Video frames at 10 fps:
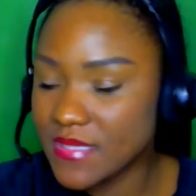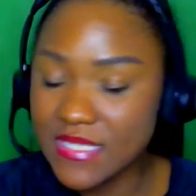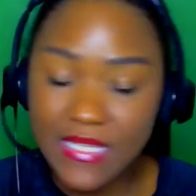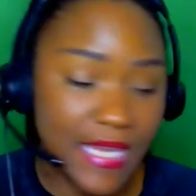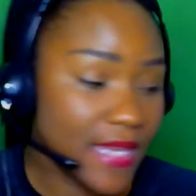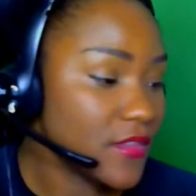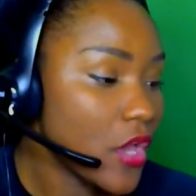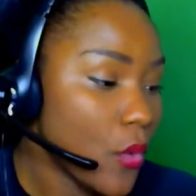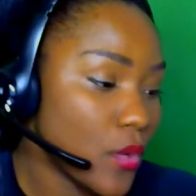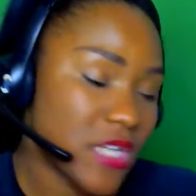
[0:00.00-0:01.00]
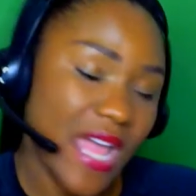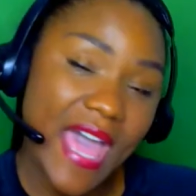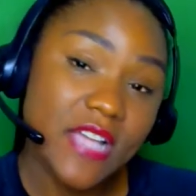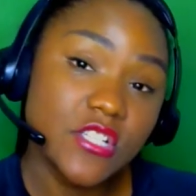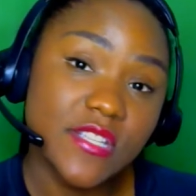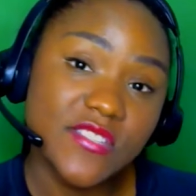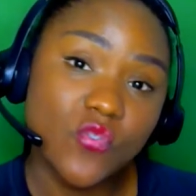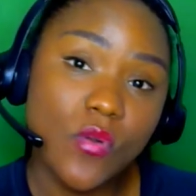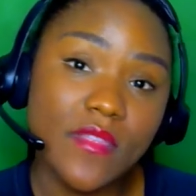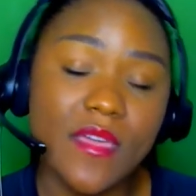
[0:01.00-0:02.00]
length, which I actually
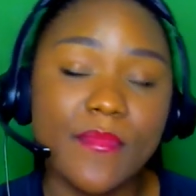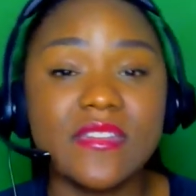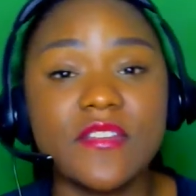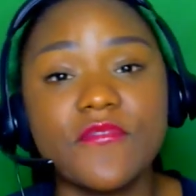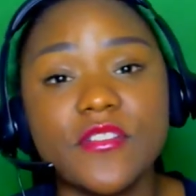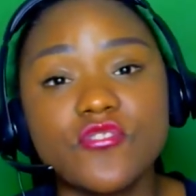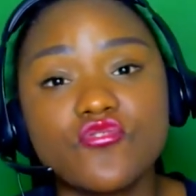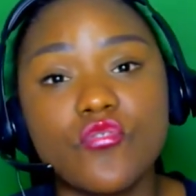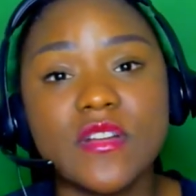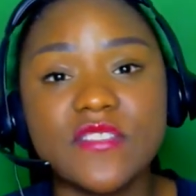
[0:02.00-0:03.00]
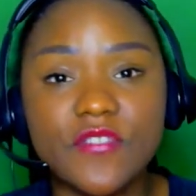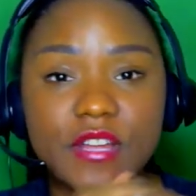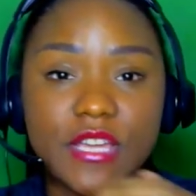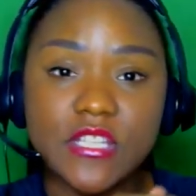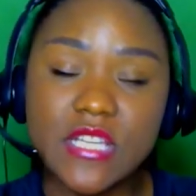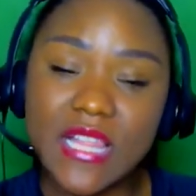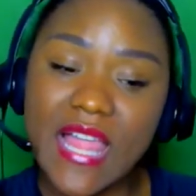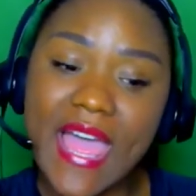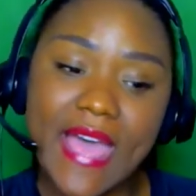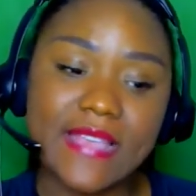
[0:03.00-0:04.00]
sort them in different drawers for each
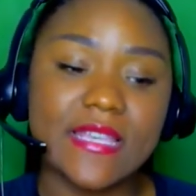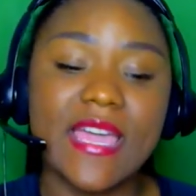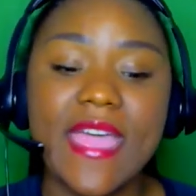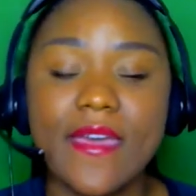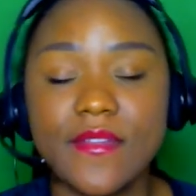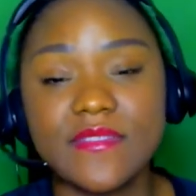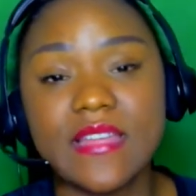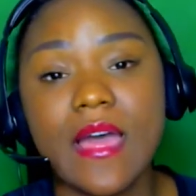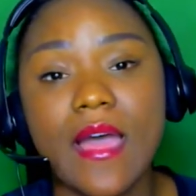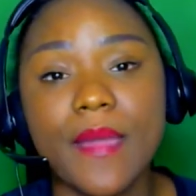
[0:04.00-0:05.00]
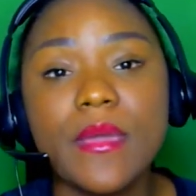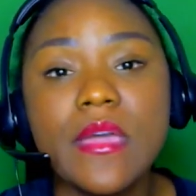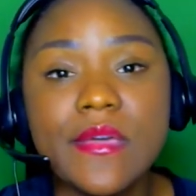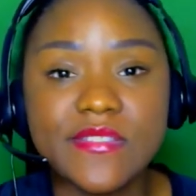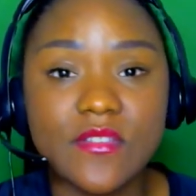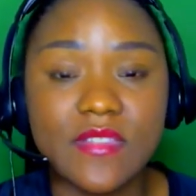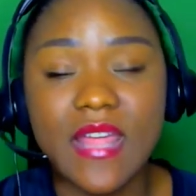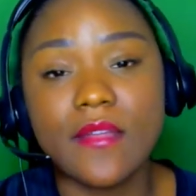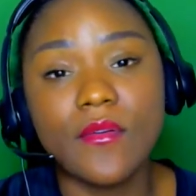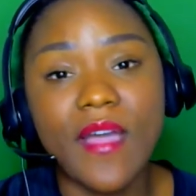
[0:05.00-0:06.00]
class ahead of time so that I
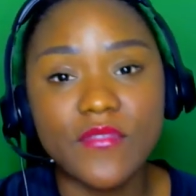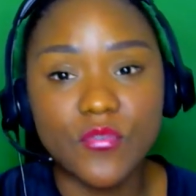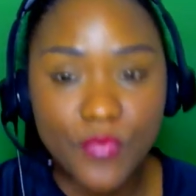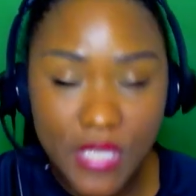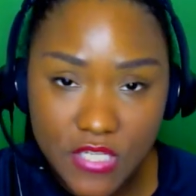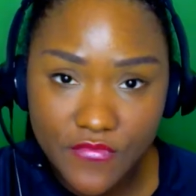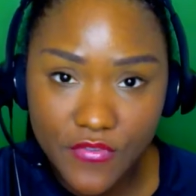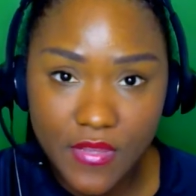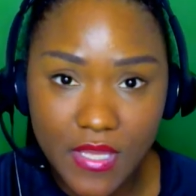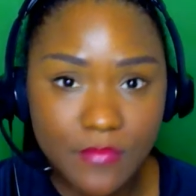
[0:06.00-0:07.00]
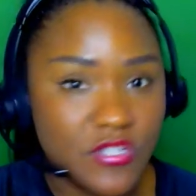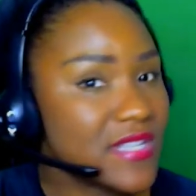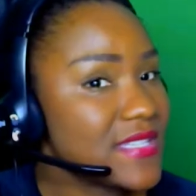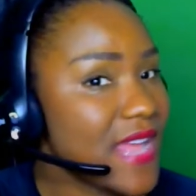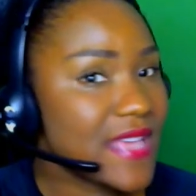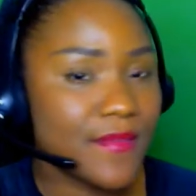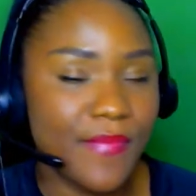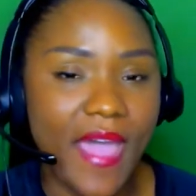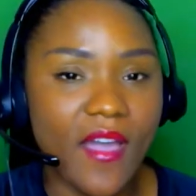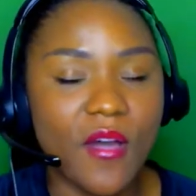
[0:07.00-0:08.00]
don't have to reach for them, just as a
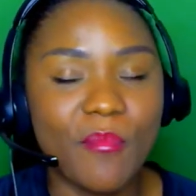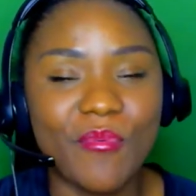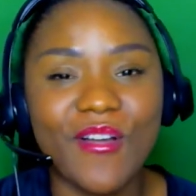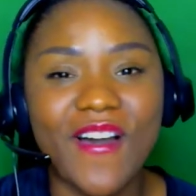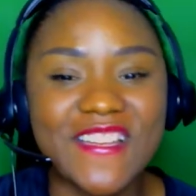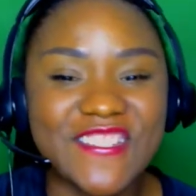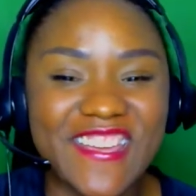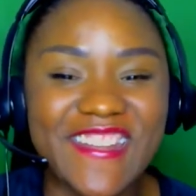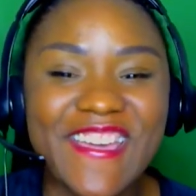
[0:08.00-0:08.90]
backup precaution.